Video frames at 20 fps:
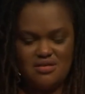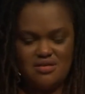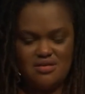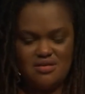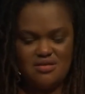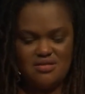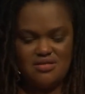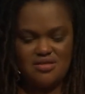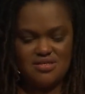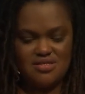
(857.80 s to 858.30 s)

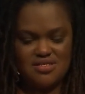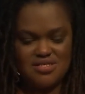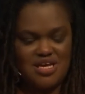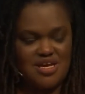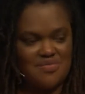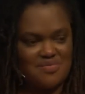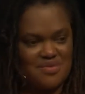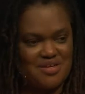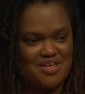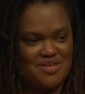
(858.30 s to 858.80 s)
The
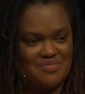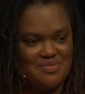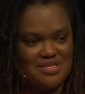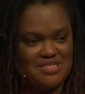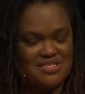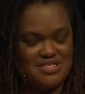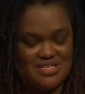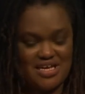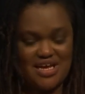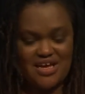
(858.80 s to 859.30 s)
same could be
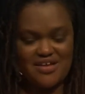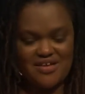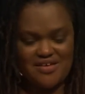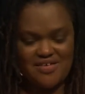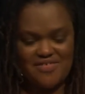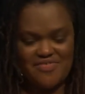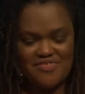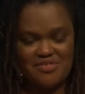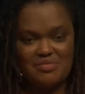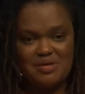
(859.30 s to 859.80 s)
said
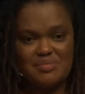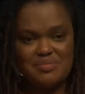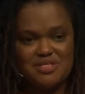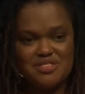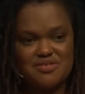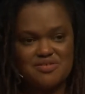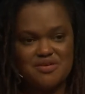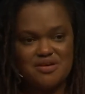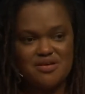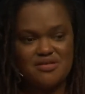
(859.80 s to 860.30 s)
for my
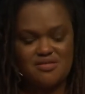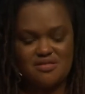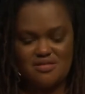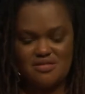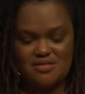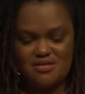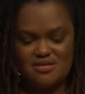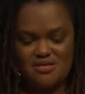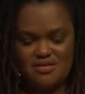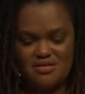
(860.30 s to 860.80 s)
mental
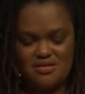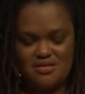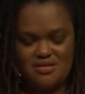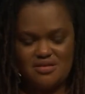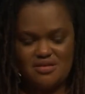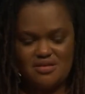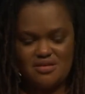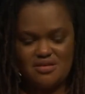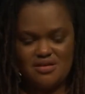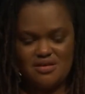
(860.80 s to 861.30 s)
health.
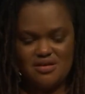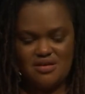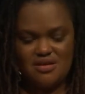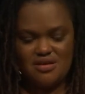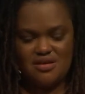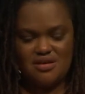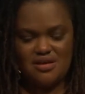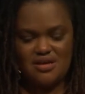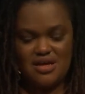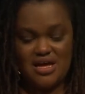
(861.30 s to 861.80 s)

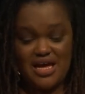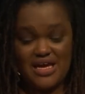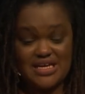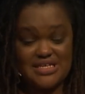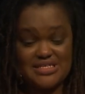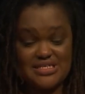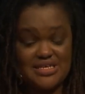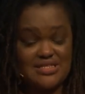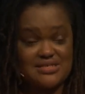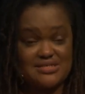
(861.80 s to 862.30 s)
I could
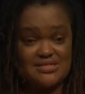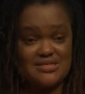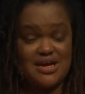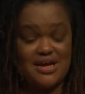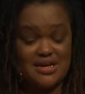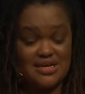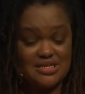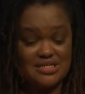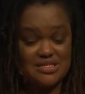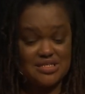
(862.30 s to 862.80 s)
see the
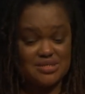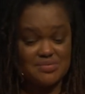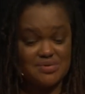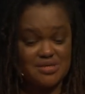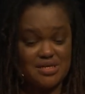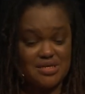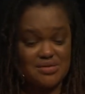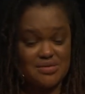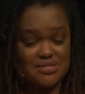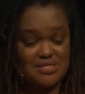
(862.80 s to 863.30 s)
signs, but
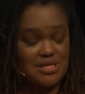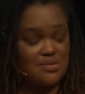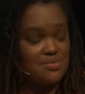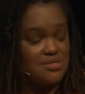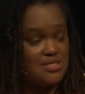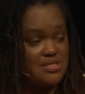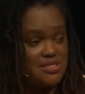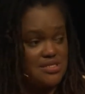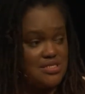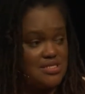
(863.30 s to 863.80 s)
I was able
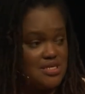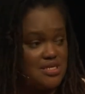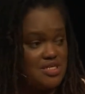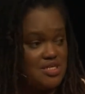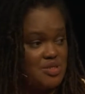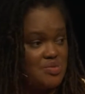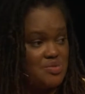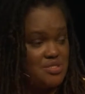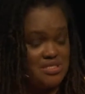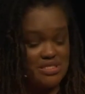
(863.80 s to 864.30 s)
to
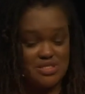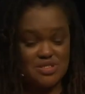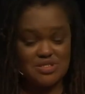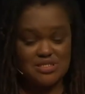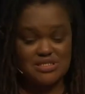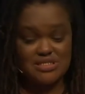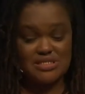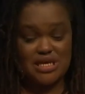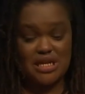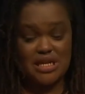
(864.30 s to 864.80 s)
continue until
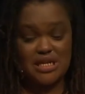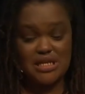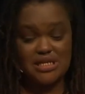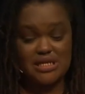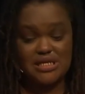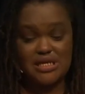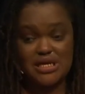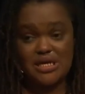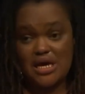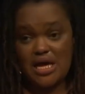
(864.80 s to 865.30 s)

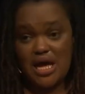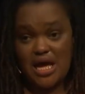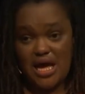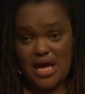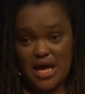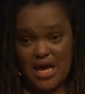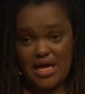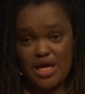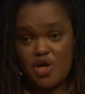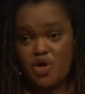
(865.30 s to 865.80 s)
suddenly
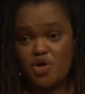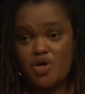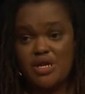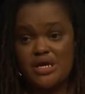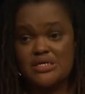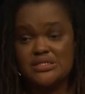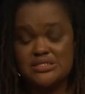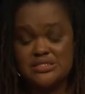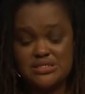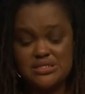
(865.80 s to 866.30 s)
I
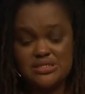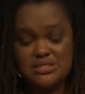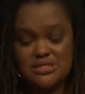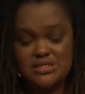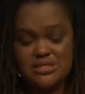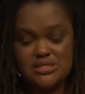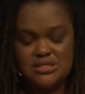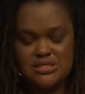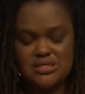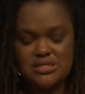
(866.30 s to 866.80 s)
couldn't.
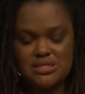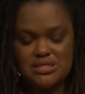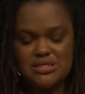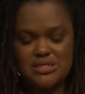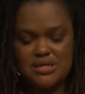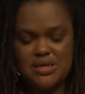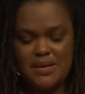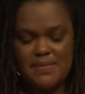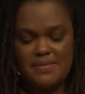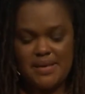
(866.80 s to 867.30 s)

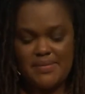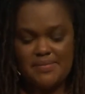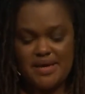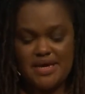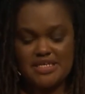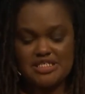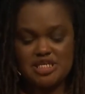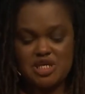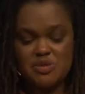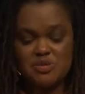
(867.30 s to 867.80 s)
My
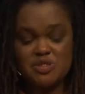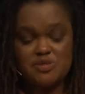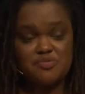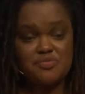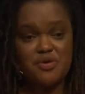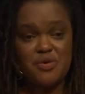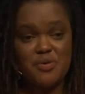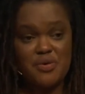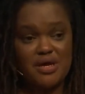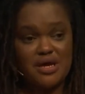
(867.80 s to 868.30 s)
basket was
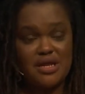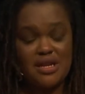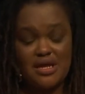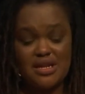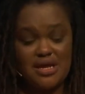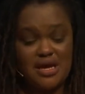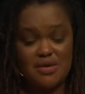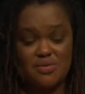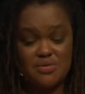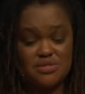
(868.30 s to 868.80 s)
broken, and
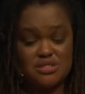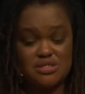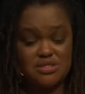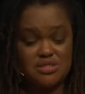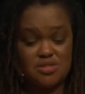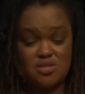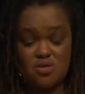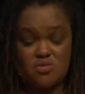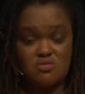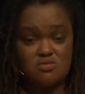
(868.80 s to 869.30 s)
I was
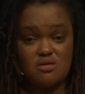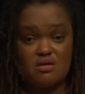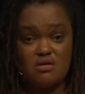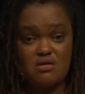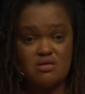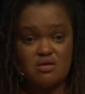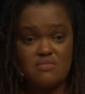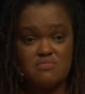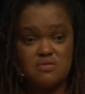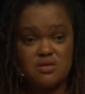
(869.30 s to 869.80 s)
no
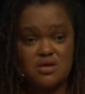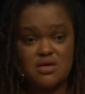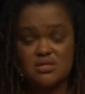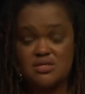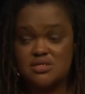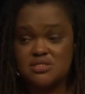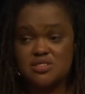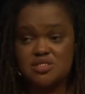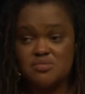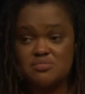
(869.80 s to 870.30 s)
longer plugged
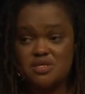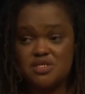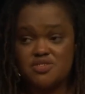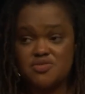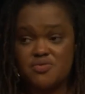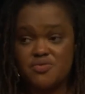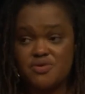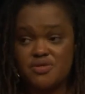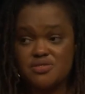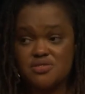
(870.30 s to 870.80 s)
into my
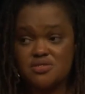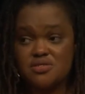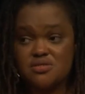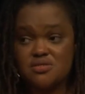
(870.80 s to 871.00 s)
source.